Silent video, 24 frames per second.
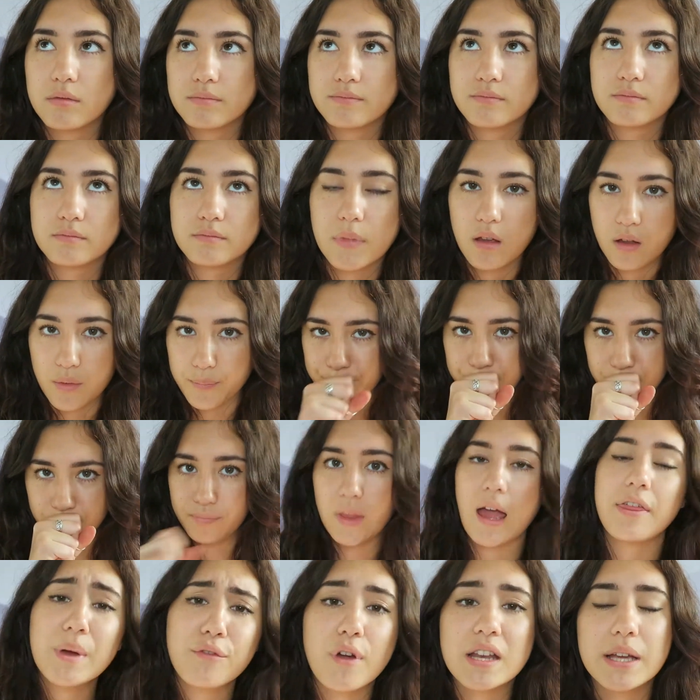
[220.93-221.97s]
go
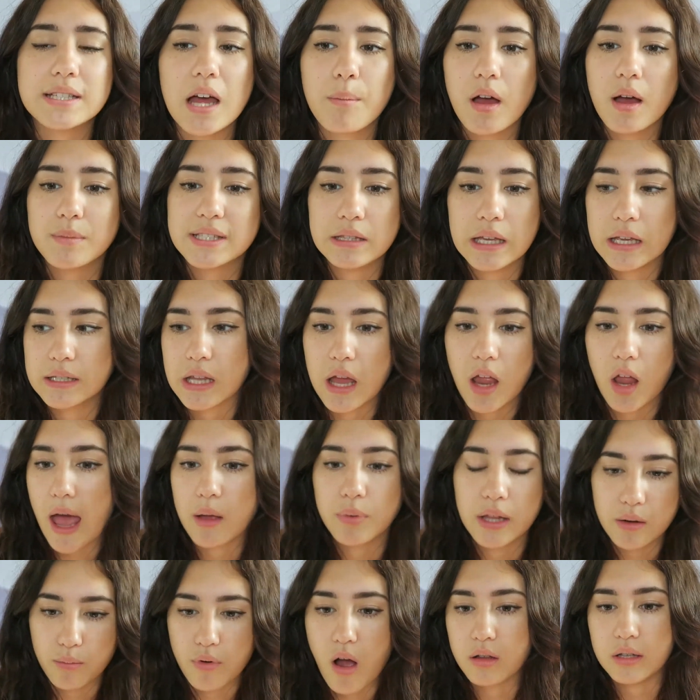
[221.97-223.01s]
compost it, which was
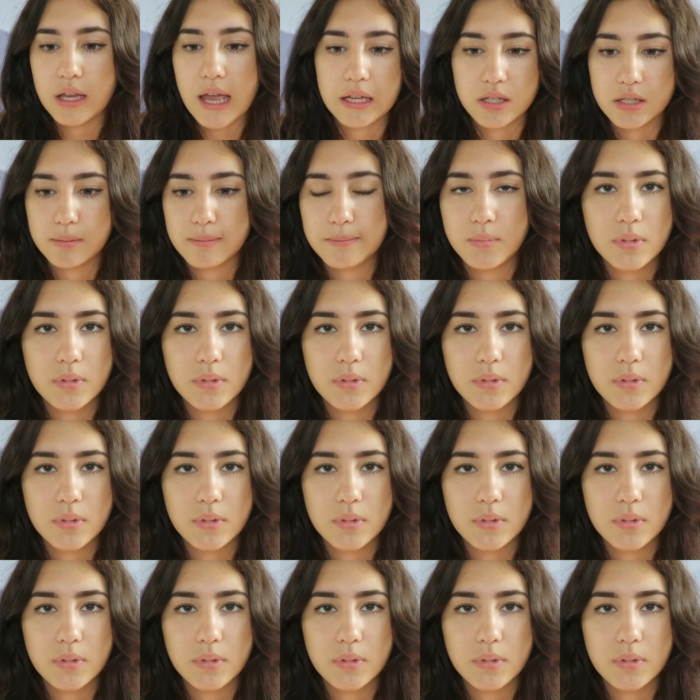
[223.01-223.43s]
awesome.